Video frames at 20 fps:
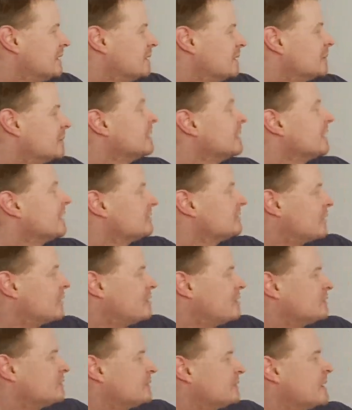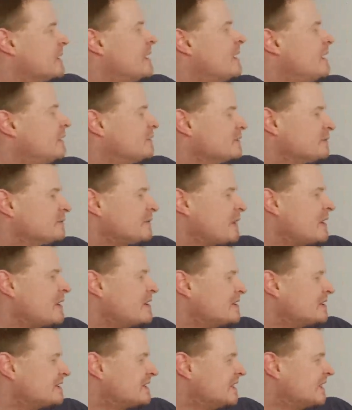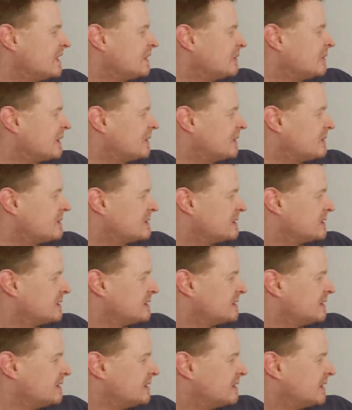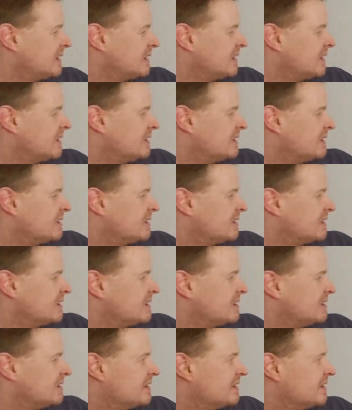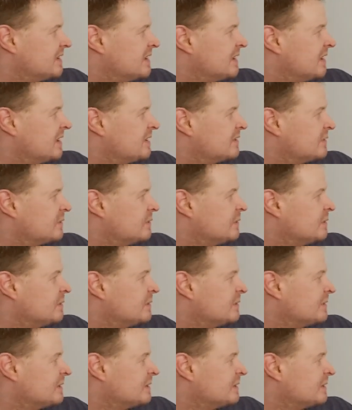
Well, yeah. So I was very skinny when I was in high school,